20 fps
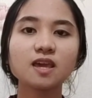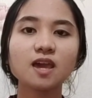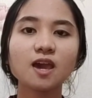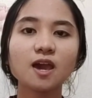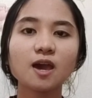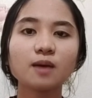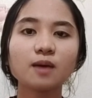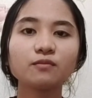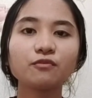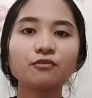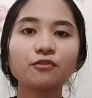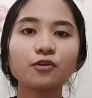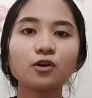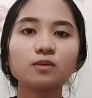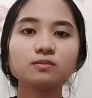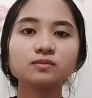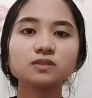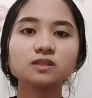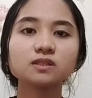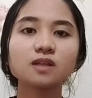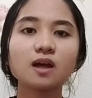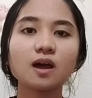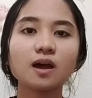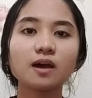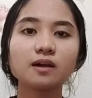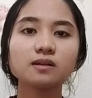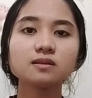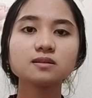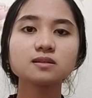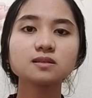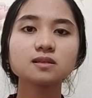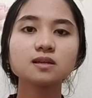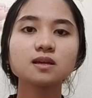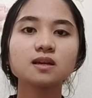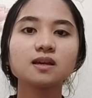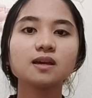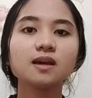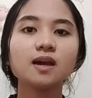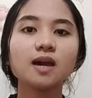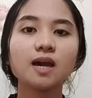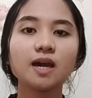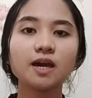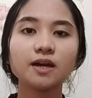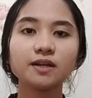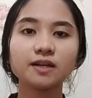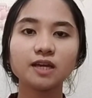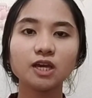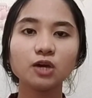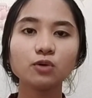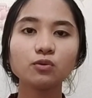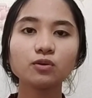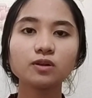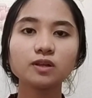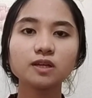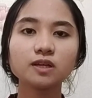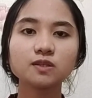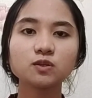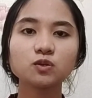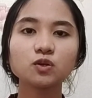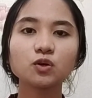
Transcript: came from Thales and Euclid.